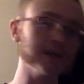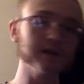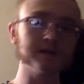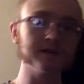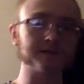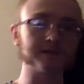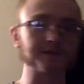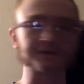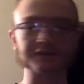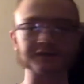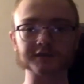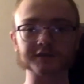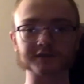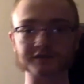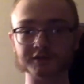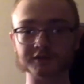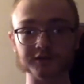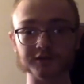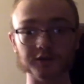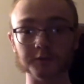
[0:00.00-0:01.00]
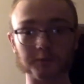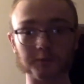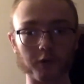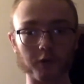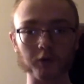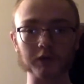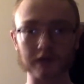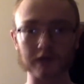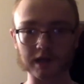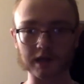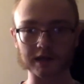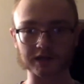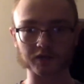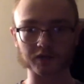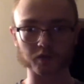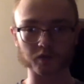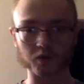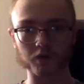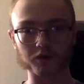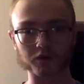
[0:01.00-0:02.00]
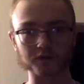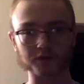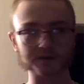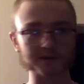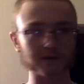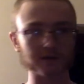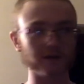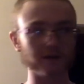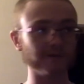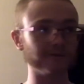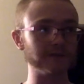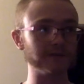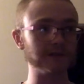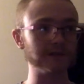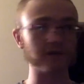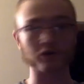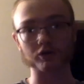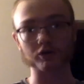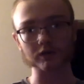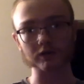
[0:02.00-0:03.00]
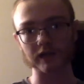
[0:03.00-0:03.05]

such as Napoleonic Wars of the early